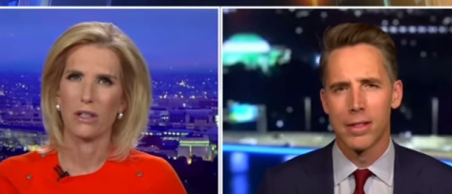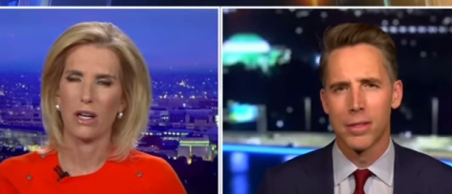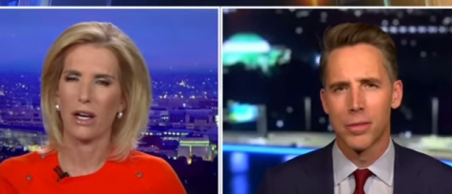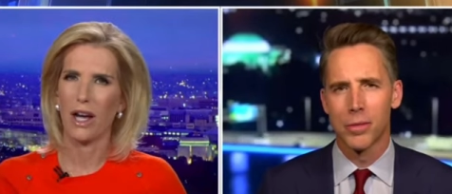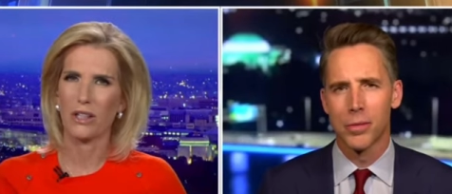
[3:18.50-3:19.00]

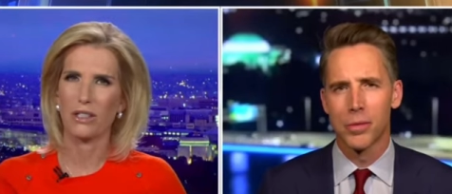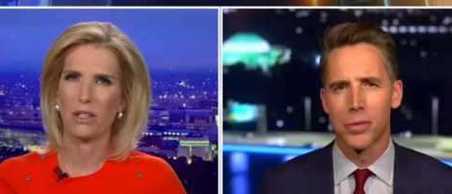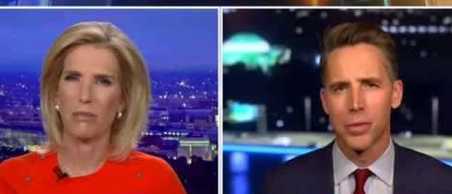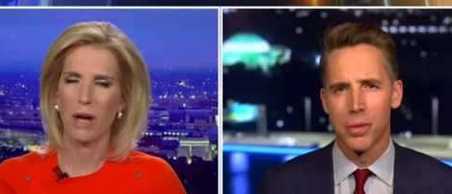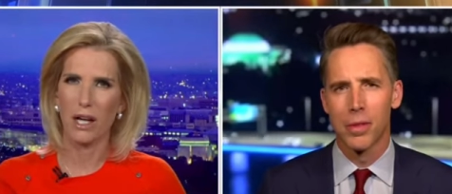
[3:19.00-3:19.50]
Speaker 1: uh,
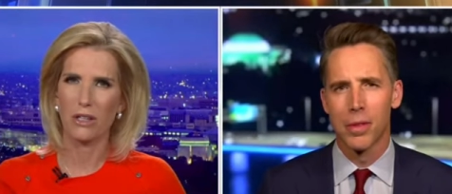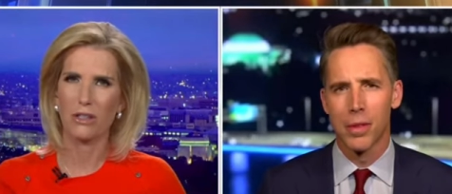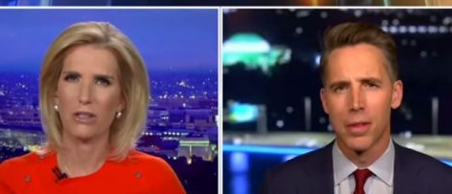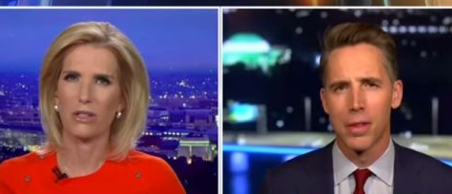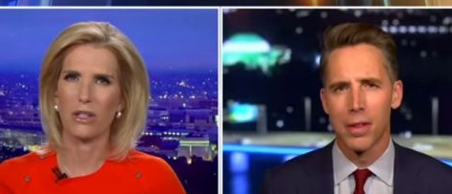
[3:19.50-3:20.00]
actually
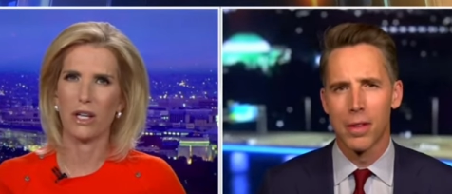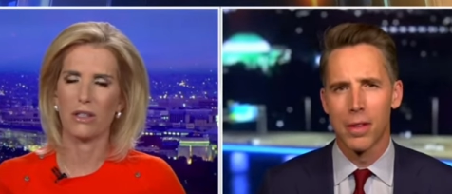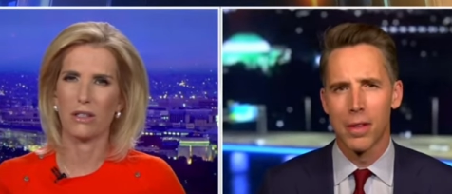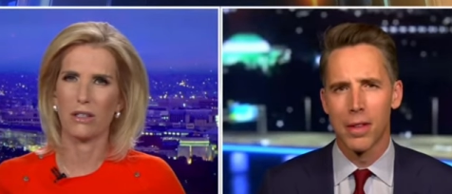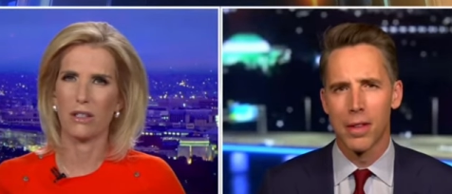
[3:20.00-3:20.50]
monitored
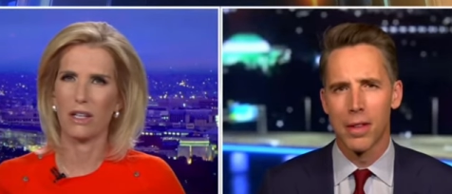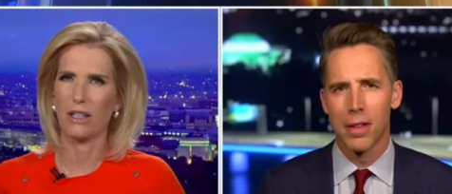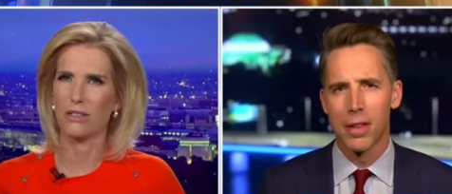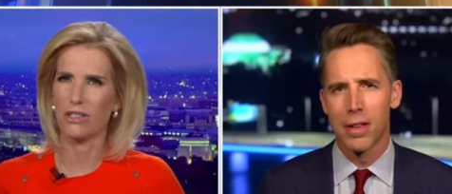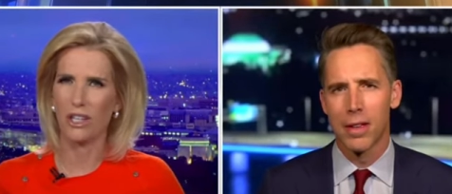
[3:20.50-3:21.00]
and,
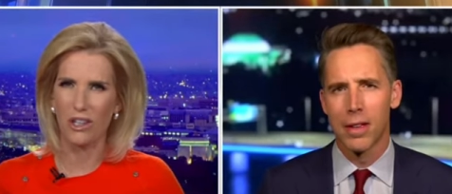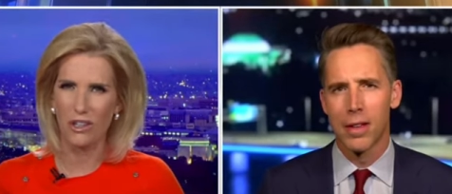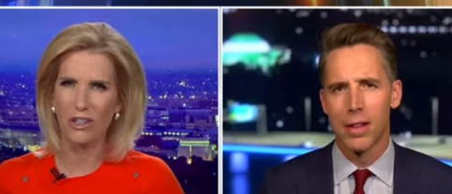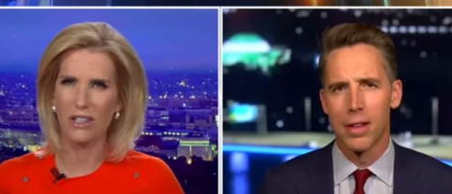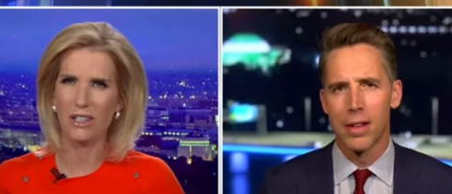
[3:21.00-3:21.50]
and
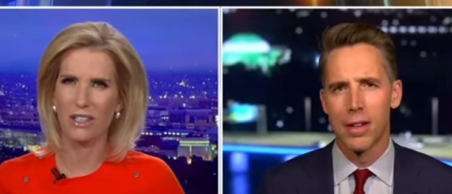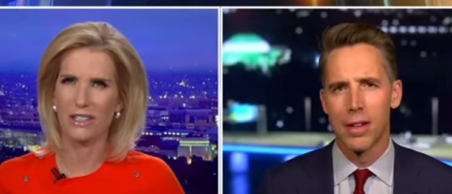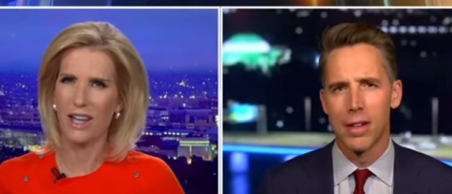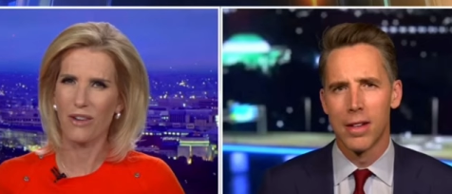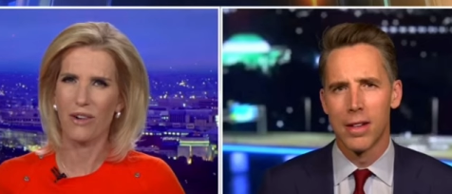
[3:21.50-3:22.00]
secured?
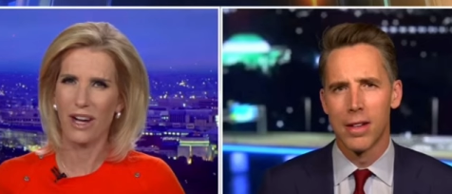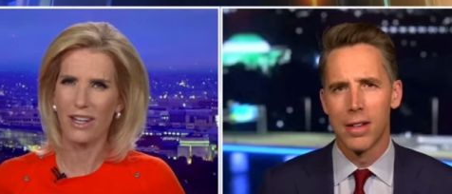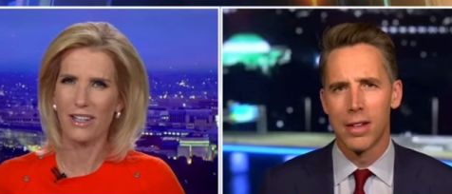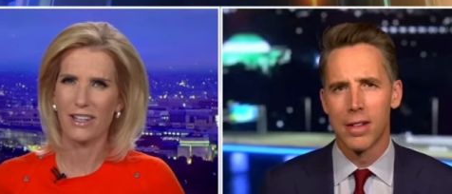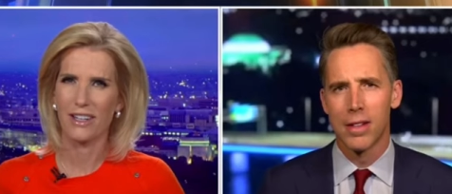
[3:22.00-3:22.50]
Is that
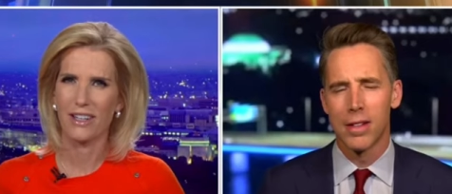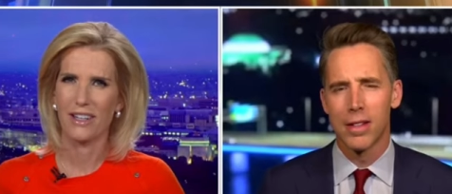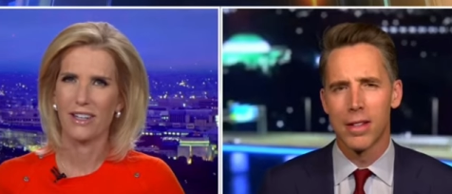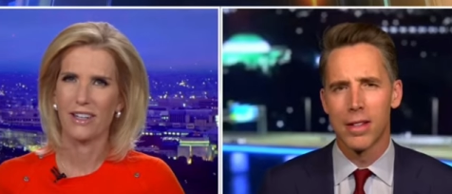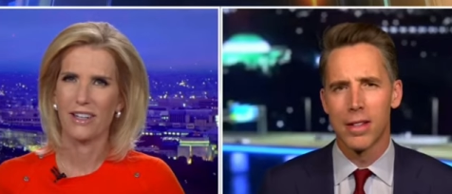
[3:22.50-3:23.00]
right?
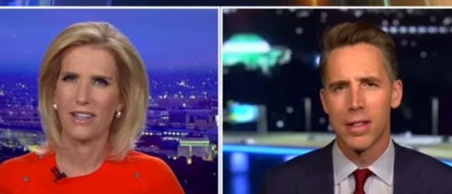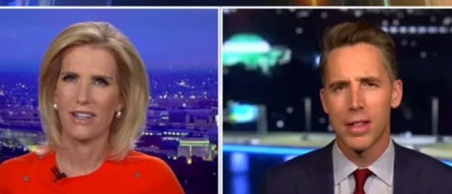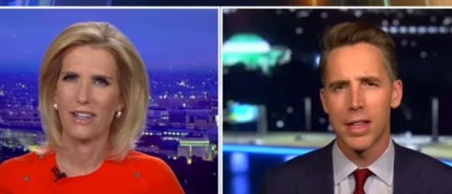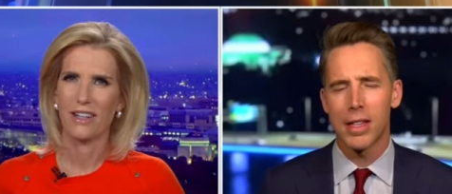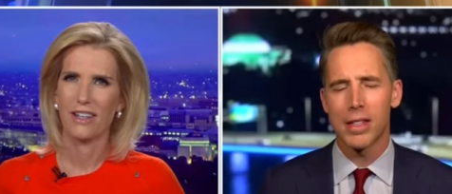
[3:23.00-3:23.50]

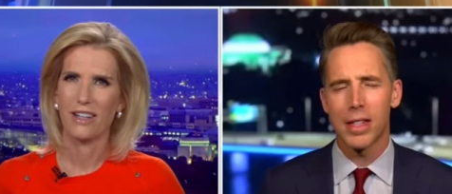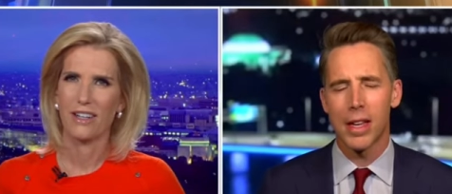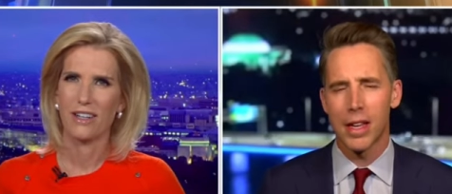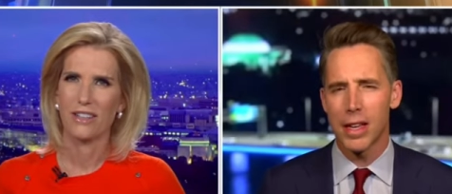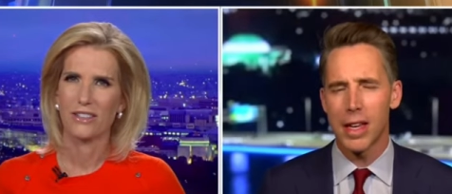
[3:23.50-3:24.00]
Speaker 2: It's
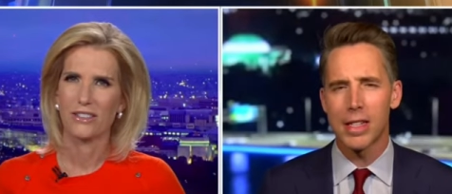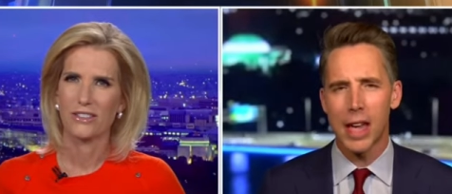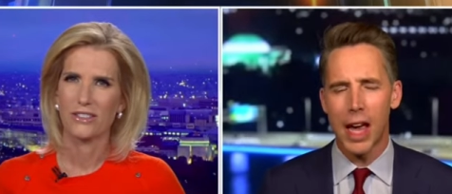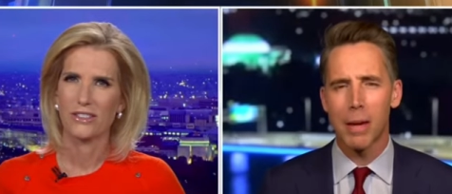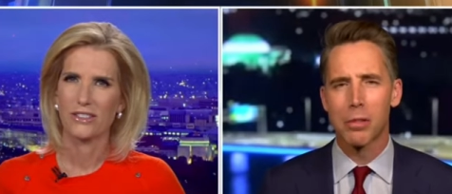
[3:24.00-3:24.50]
it's
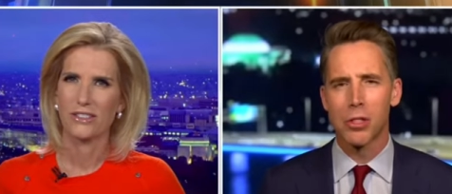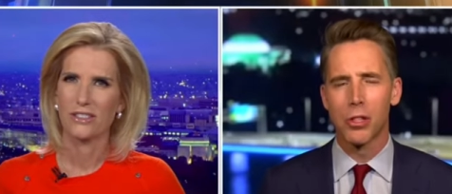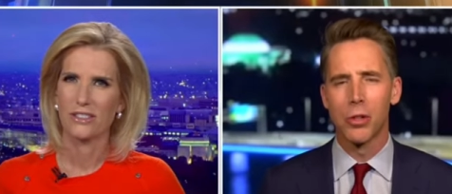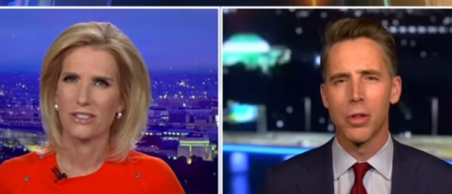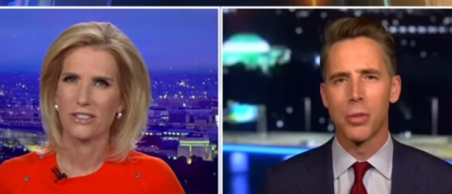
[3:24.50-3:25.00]

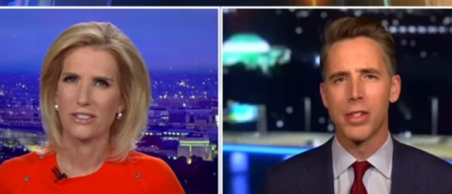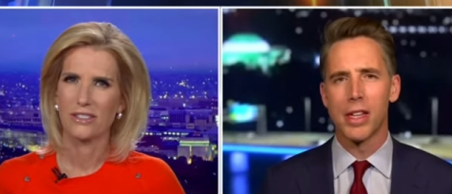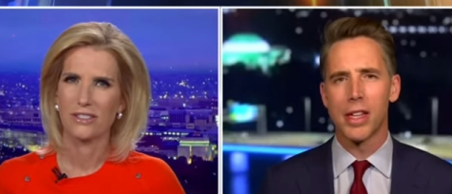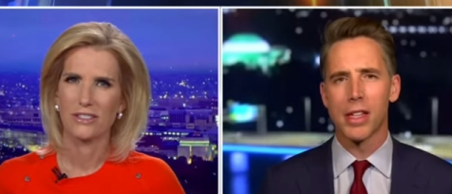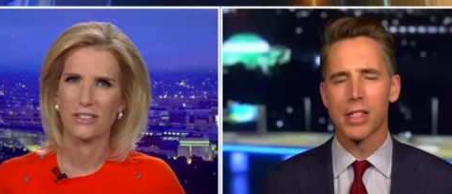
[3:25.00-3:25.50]
absolutely
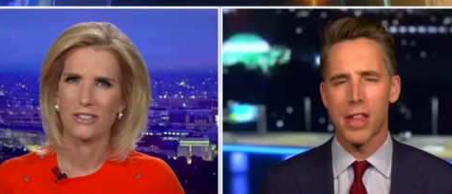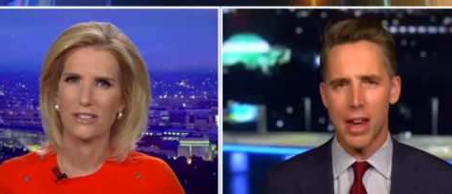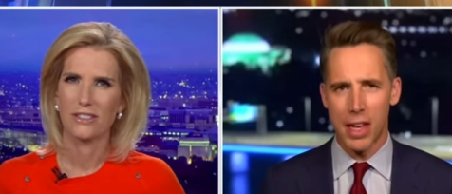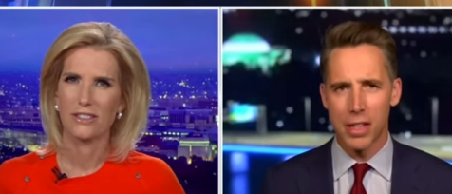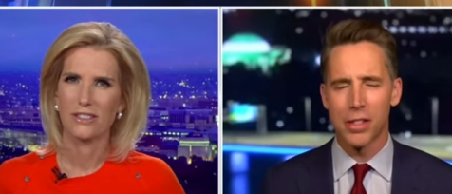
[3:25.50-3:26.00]
ridiculous.
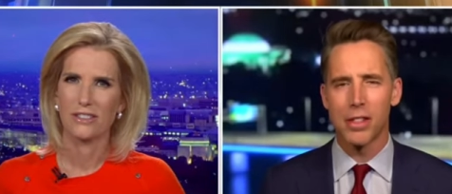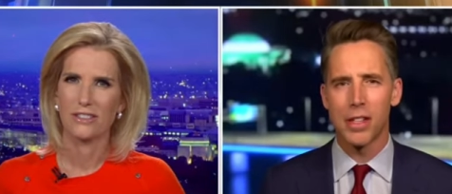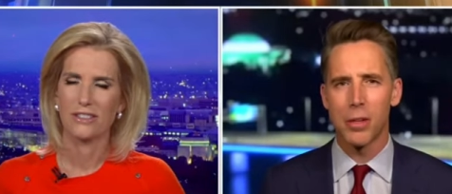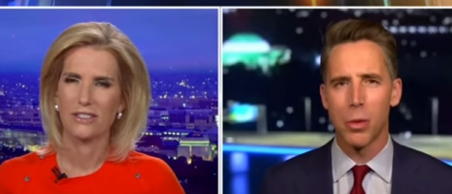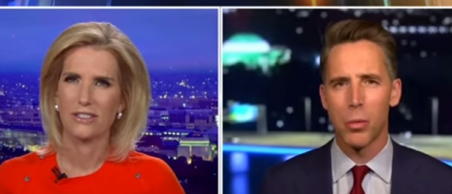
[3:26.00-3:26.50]
That is
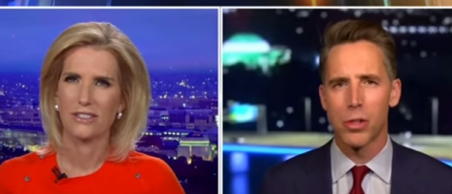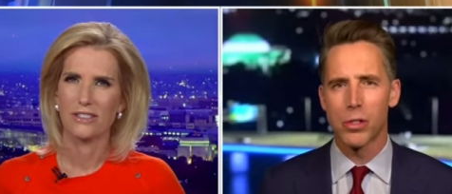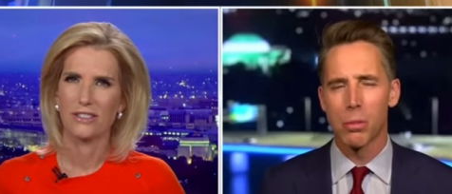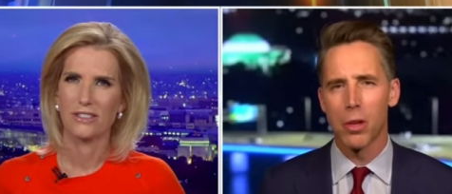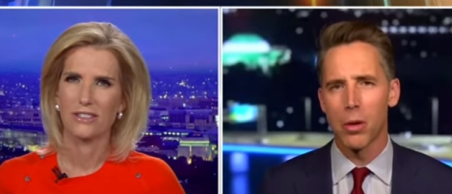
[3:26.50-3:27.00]
indeed what
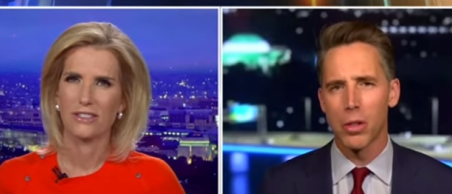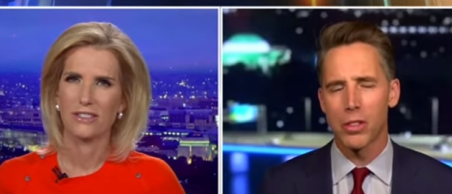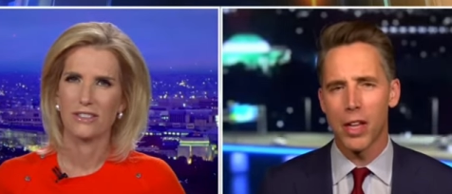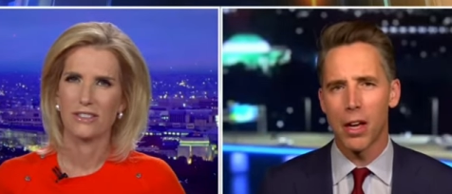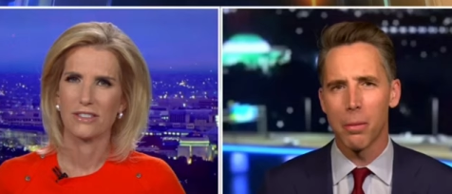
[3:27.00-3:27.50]

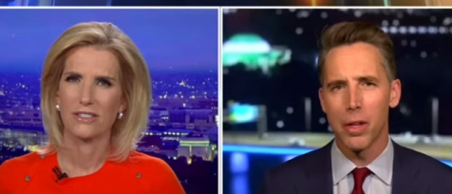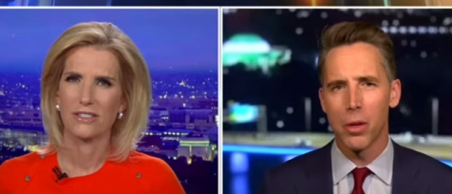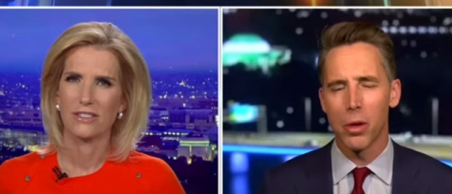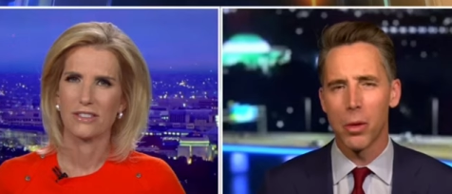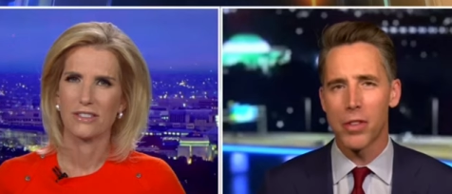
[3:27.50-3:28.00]
whistleblowers tell me,
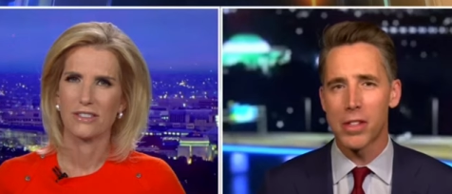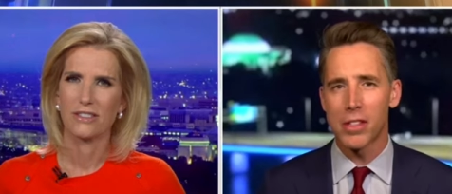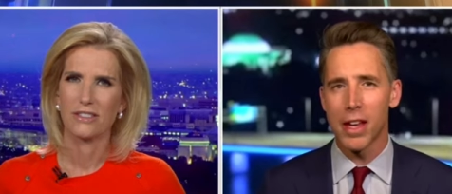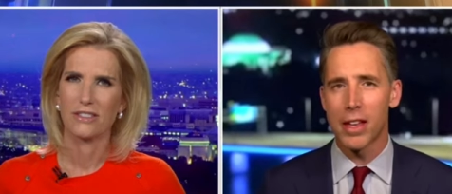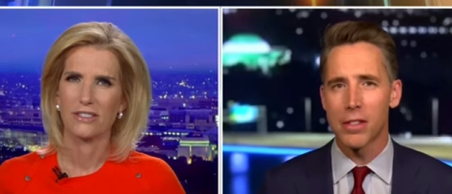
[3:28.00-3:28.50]
Laura. What they
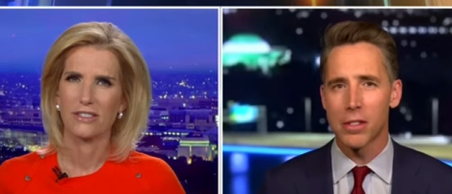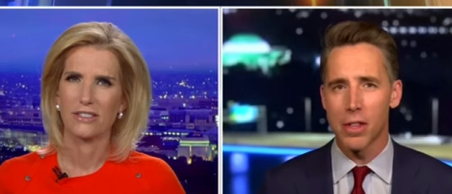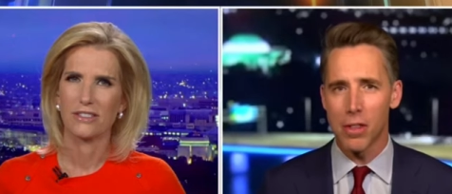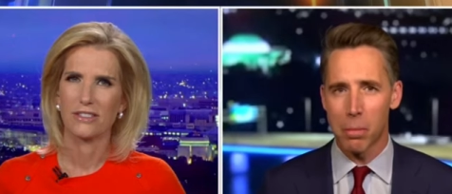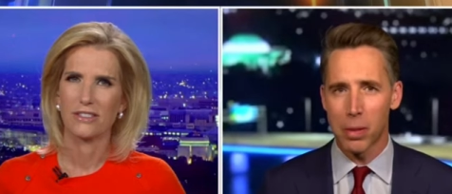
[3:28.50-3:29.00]
say is is that the